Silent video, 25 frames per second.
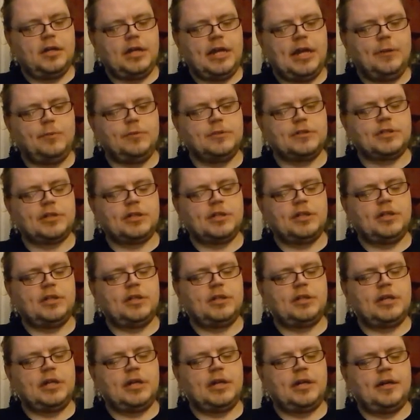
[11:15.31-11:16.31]
it was
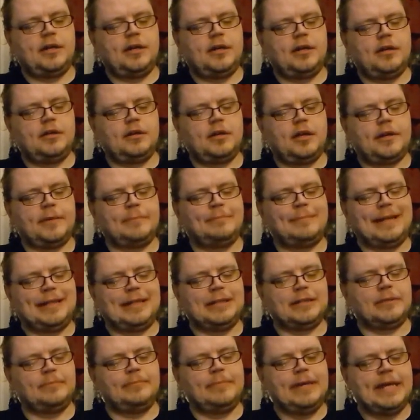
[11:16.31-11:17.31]
an
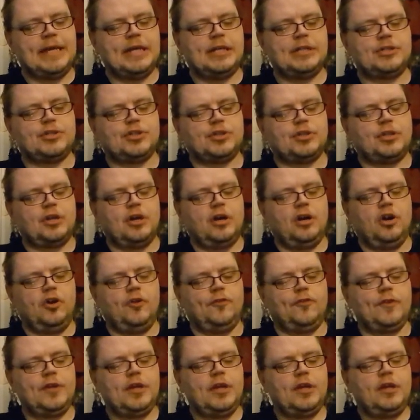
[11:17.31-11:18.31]
amalgamation
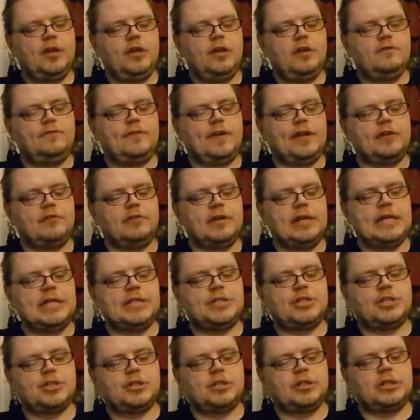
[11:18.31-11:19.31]
of
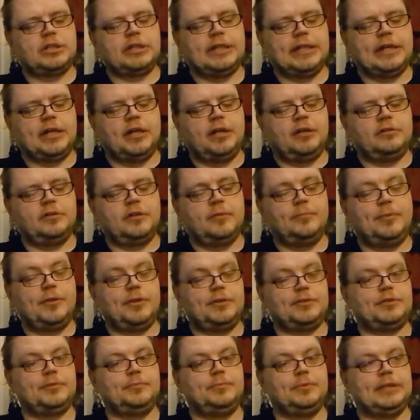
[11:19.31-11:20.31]
Federation, Klingon, and
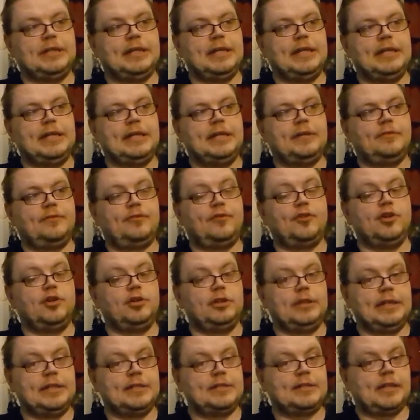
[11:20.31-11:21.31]
possibly
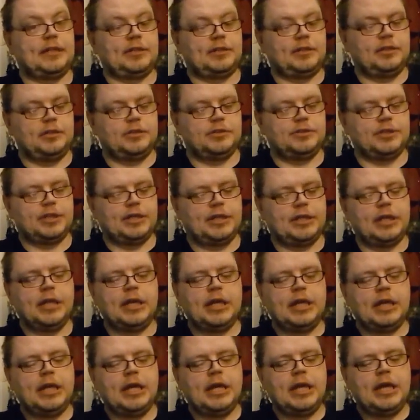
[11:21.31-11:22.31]
Tholian technology,
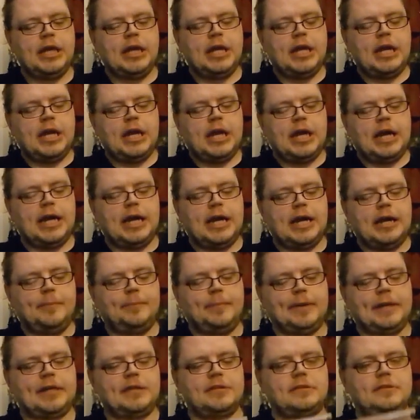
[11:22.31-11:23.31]

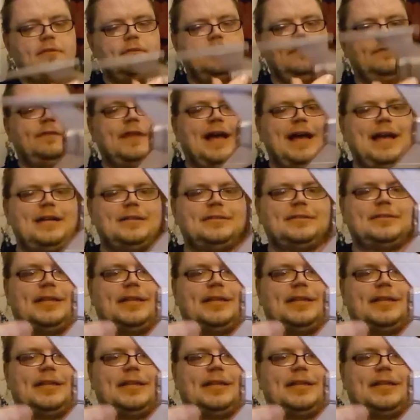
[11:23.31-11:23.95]
because that